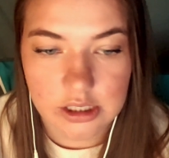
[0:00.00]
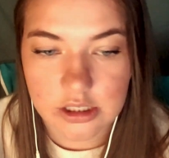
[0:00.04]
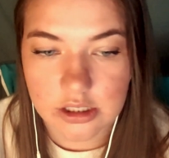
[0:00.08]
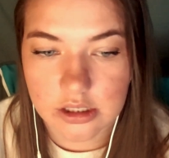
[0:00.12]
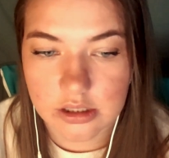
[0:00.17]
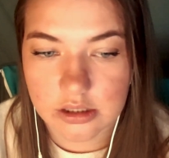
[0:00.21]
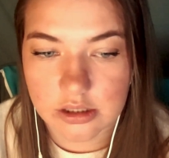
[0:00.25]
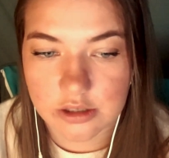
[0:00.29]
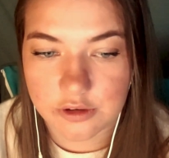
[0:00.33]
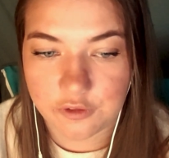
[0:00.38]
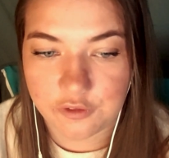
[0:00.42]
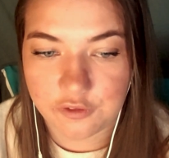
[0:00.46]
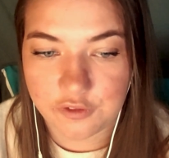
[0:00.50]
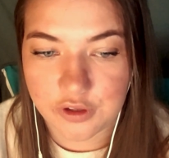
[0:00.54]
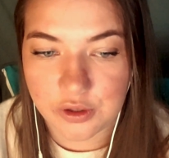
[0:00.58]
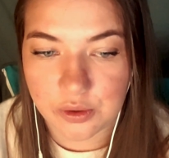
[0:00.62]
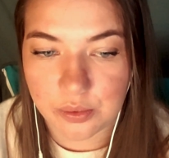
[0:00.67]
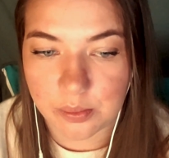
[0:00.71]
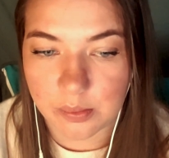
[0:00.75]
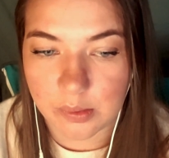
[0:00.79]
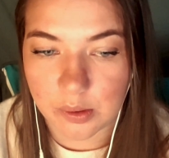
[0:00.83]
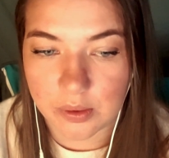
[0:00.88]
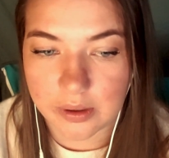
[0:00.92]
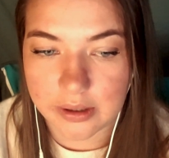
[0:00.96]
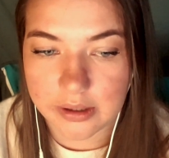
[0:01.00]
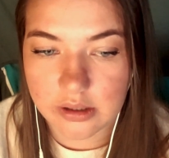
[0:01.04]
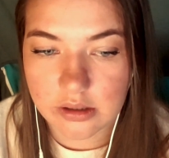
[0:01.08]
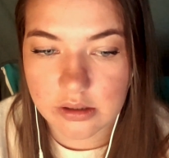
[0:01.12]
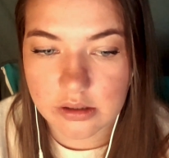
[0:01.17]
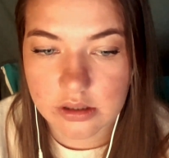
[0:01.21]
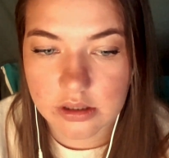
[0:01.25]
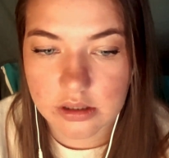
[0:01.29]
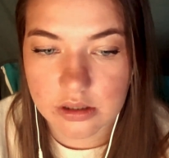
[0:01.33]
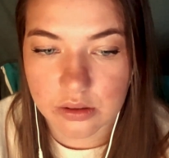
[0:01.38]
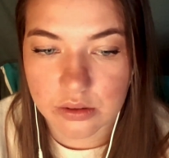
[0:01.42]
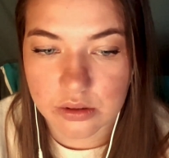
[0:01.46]
Just a few
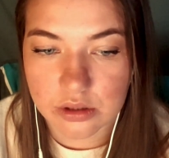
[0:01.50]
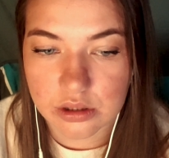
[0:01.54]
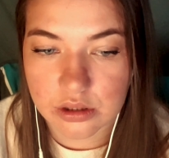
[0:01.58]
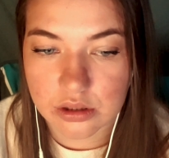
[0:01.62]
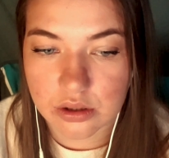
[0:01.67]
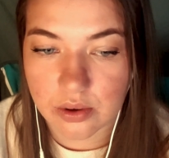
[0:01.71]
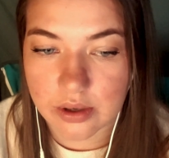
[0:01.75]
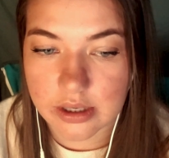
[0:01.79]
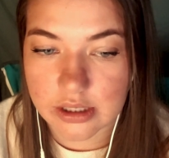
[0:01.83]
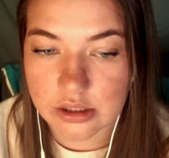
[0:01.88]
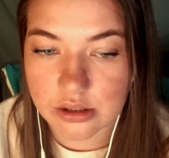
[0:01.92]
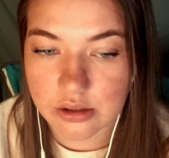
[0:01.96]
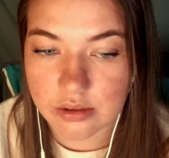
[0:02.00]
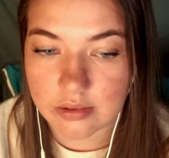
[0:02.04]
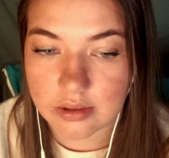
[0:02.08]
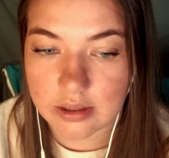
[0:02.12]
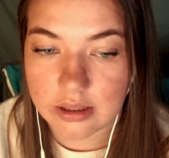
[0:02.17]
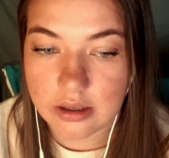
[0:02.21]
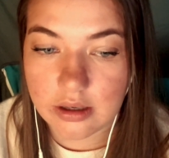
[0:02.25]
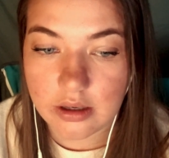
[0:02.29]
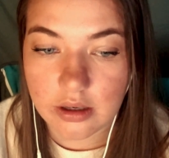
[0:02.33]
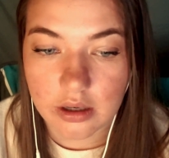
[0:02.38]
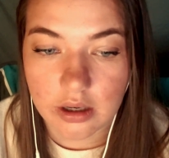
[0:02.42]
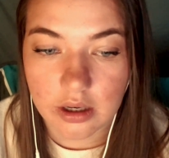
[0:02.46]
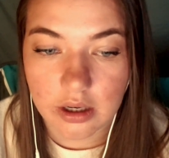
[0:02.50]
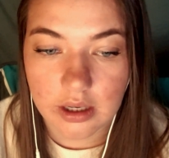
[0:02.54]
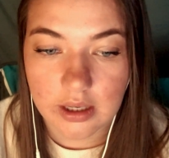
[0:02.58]
more. So sorcerer